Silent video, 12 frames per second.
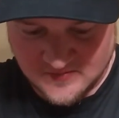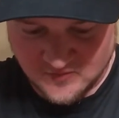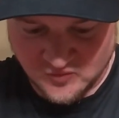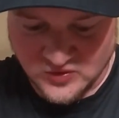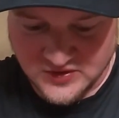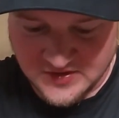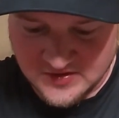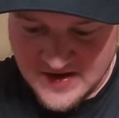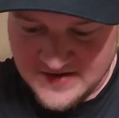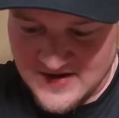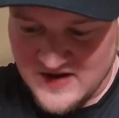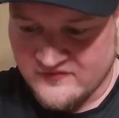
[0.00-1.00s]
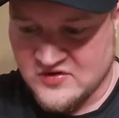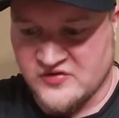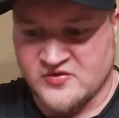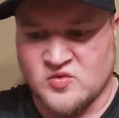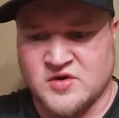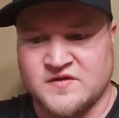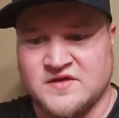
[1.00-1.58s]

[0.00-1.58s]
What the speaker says: Really glad to have another one of